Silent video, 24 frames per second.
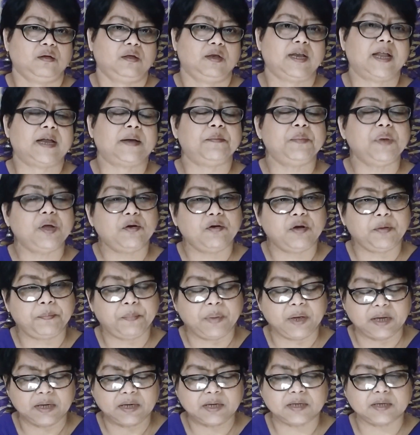Let me
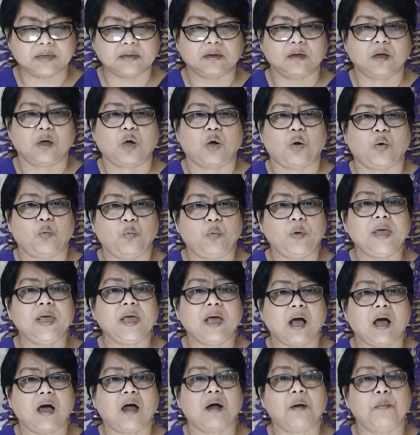repeat. We
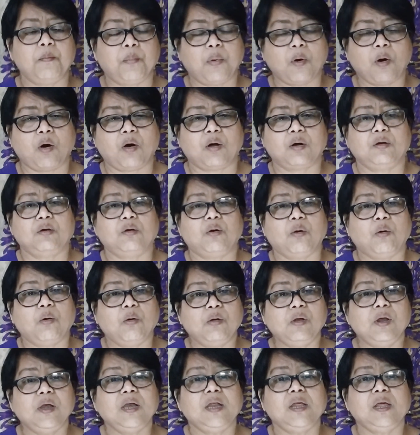are born
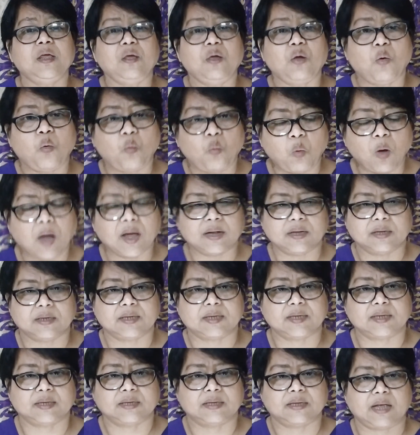only
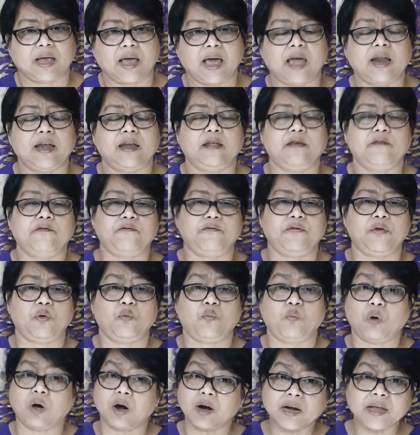once. And if we
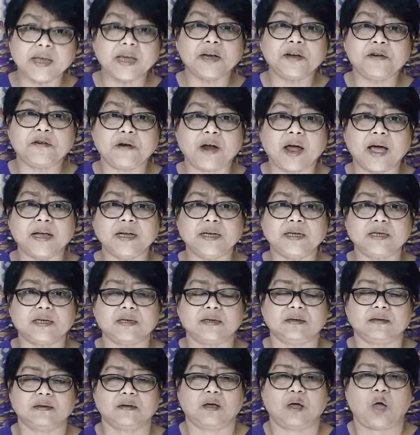work it
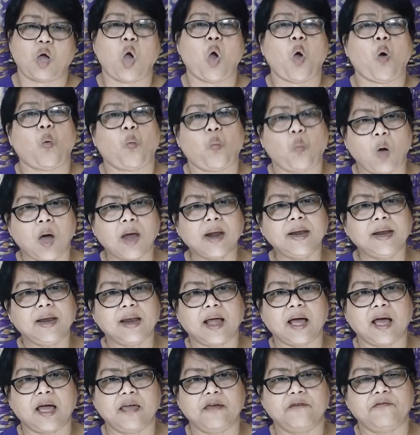right, one
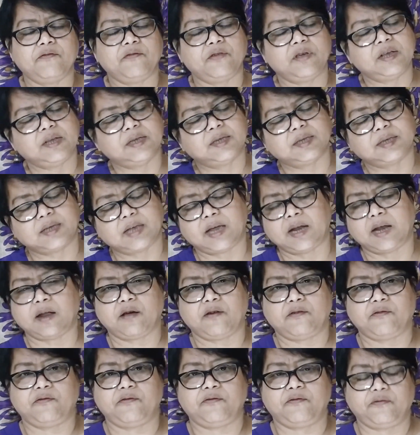life is
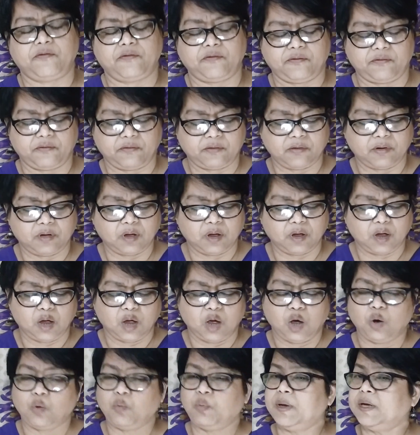enough.
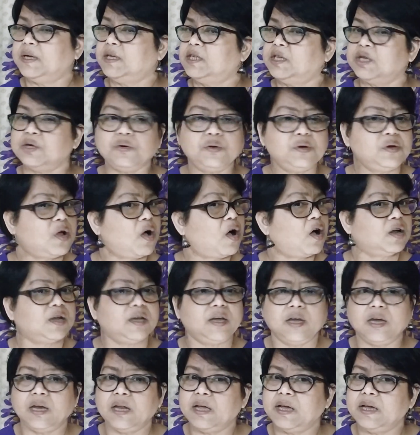We do not
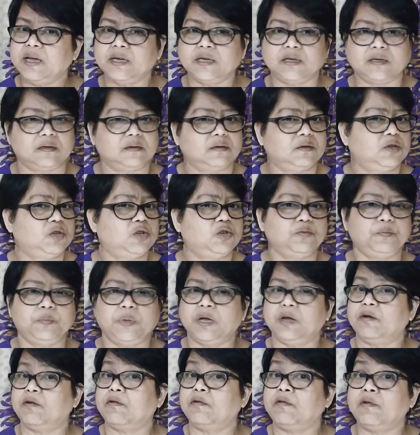need to
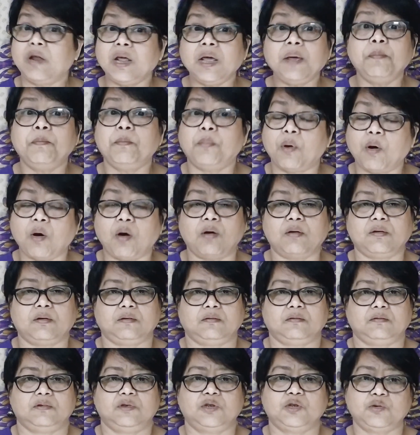be reborn
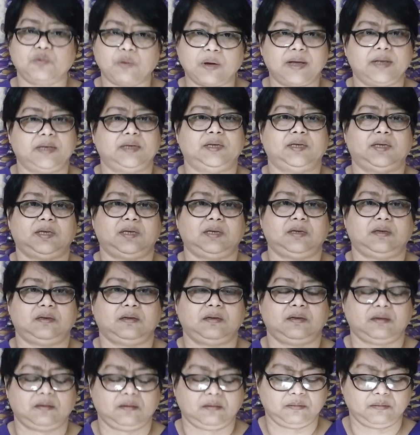twice.